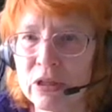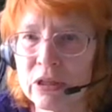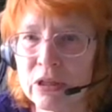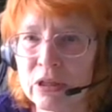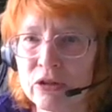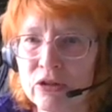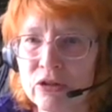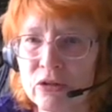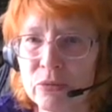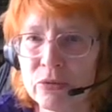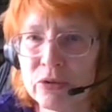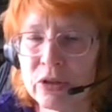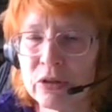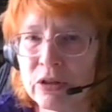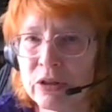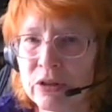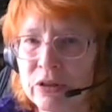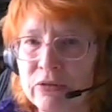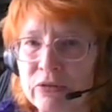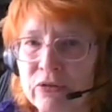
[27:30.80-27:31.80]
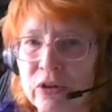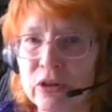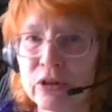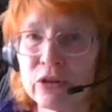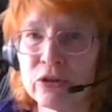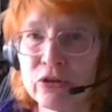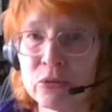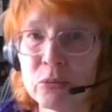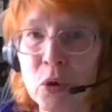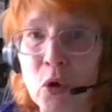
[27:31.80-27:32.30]
and it's something that
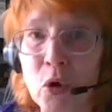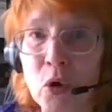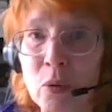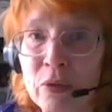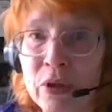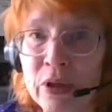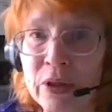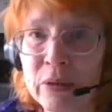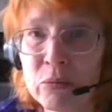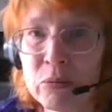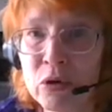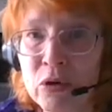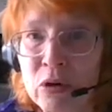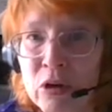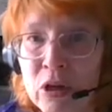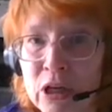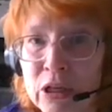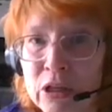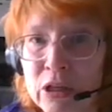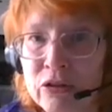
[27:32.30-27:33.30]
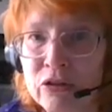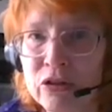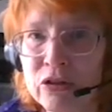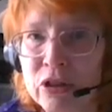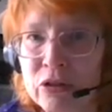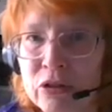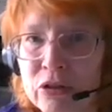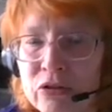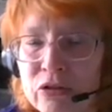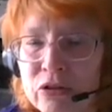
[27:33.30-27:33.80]
fires them up, then they're more likely
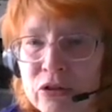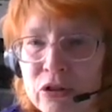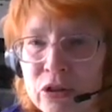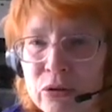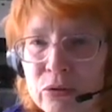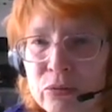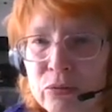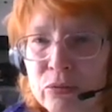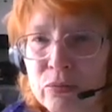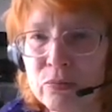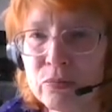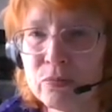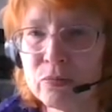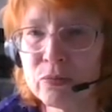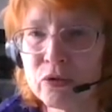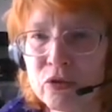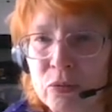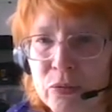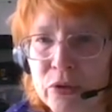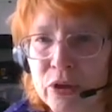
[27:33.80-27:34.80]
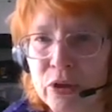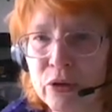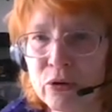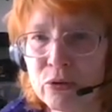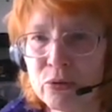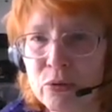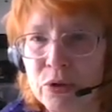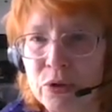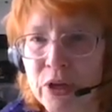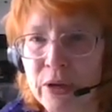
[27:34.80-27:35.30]
to do something
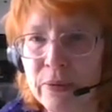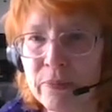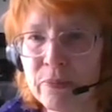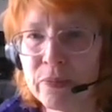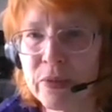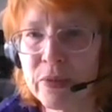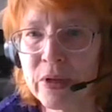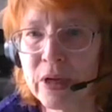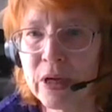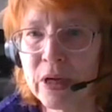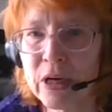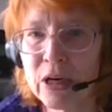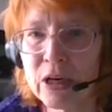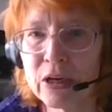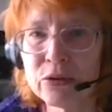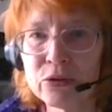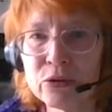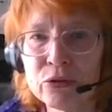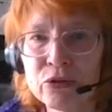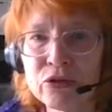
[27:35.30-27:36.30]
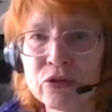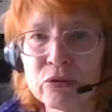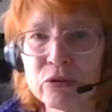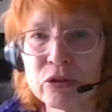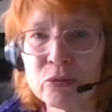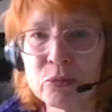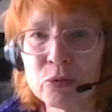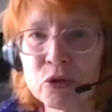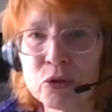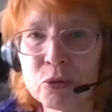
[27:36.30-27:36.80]
good with it. And also,
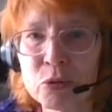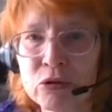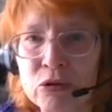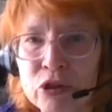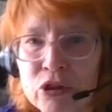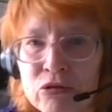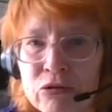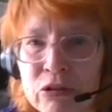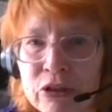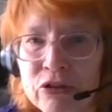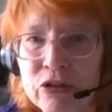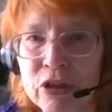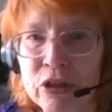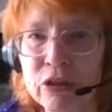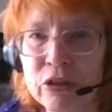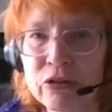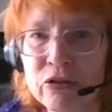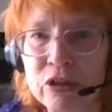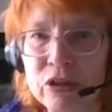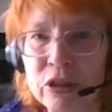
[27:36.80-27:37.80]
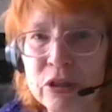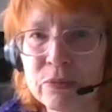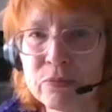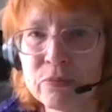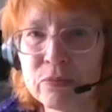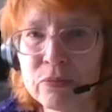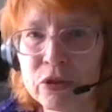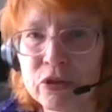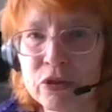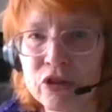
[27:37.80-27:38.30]
it's much more interesting as a
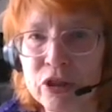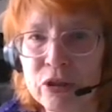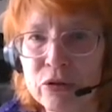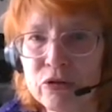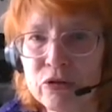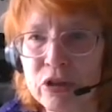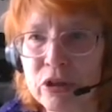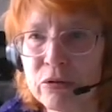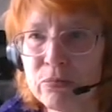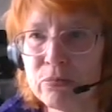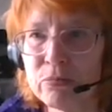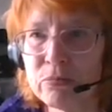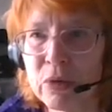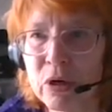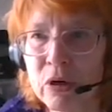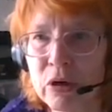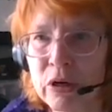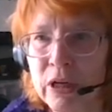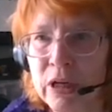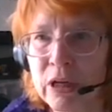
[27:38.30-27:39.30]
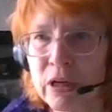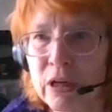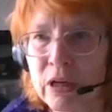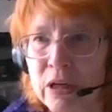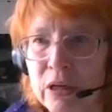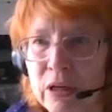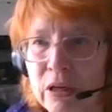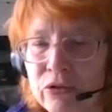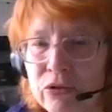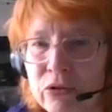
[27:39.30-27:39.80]
tutor marking
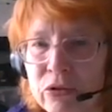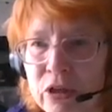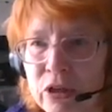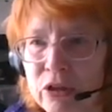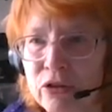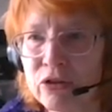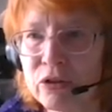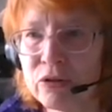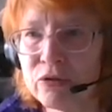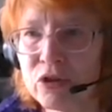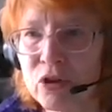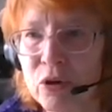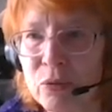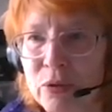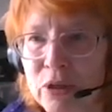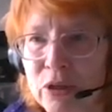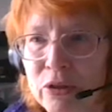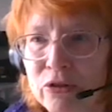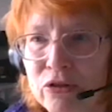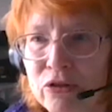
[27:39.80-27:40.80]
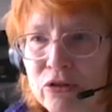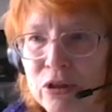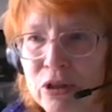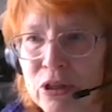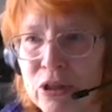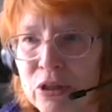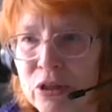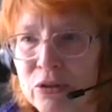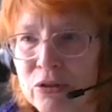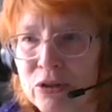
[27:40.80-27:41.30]
a variety of topics
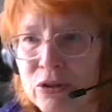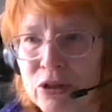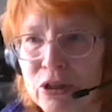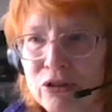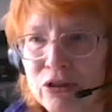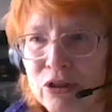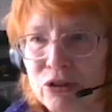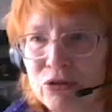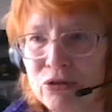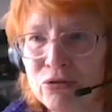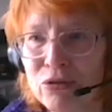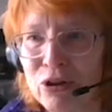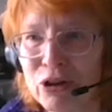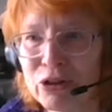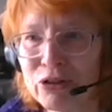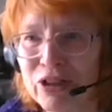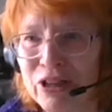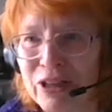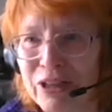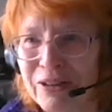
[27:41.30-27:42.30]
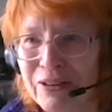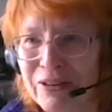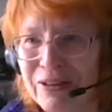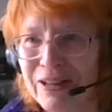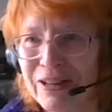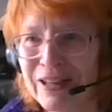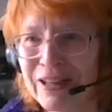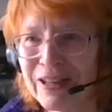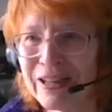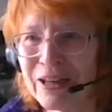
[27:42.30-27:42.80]
than it is writing,
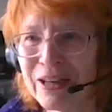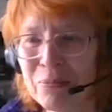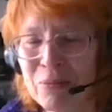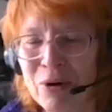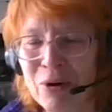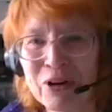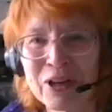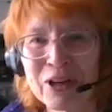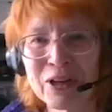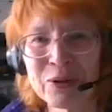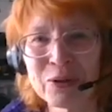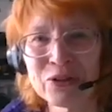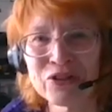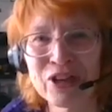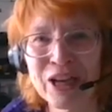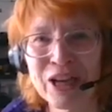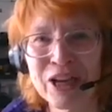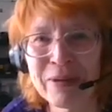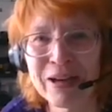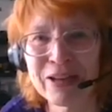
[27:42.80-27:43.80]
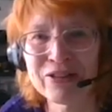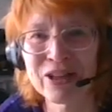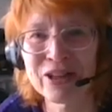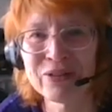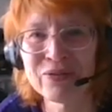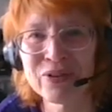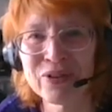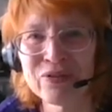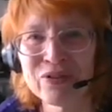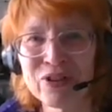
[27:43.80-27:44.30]
marking the same
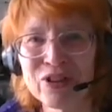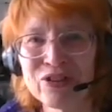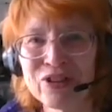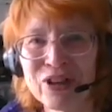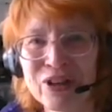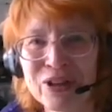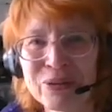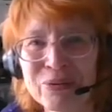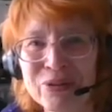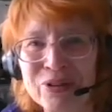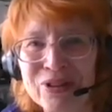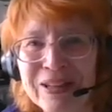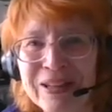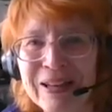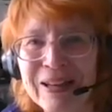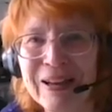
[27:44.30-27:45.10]
essay 50 times.